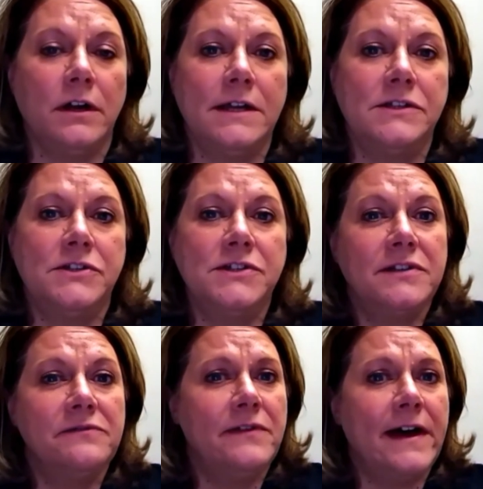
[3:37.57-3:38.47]
It's just a
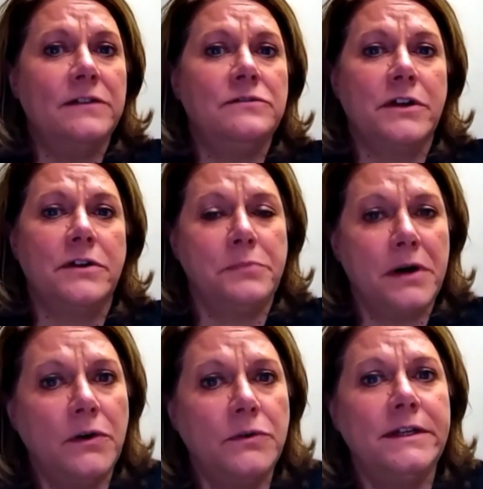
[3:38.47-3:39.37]
vital
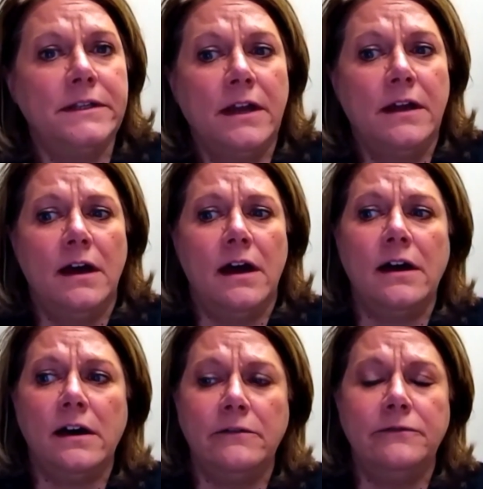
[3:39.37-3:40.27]
component
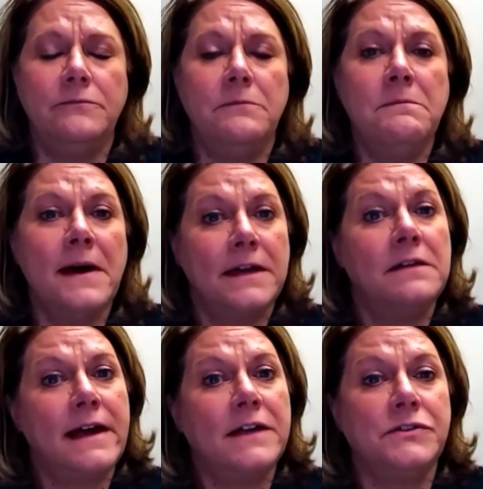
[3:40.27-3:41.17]
of my
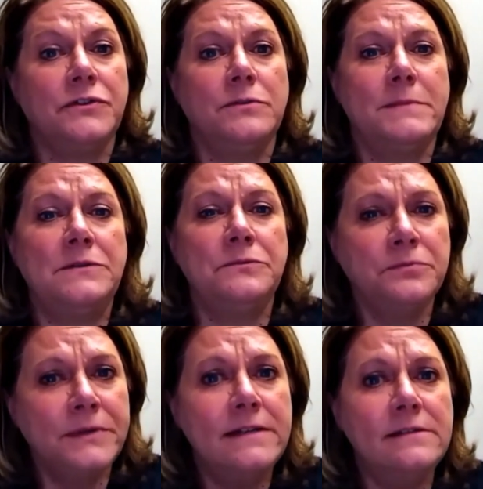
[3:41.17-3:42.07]
classroom and
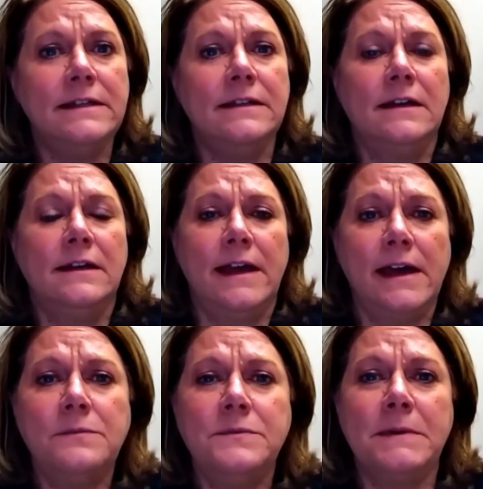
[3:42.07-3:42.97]
really
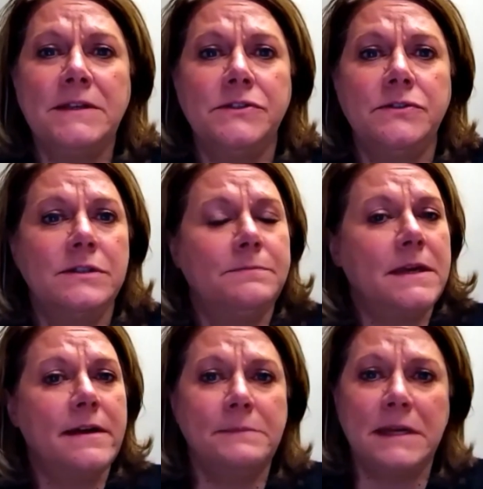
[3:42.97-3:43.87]
helps my students
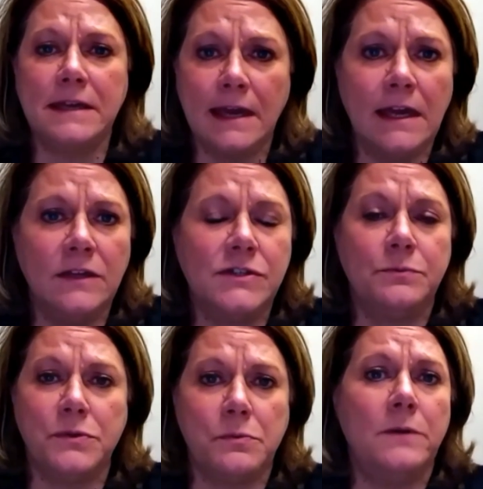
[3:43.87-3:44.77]
become engaged
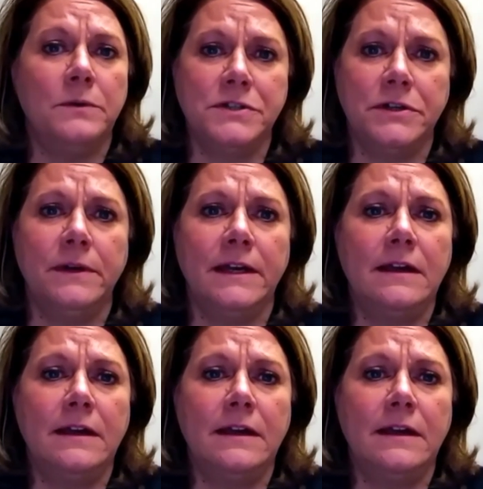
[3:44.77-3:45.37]
with what we're doing.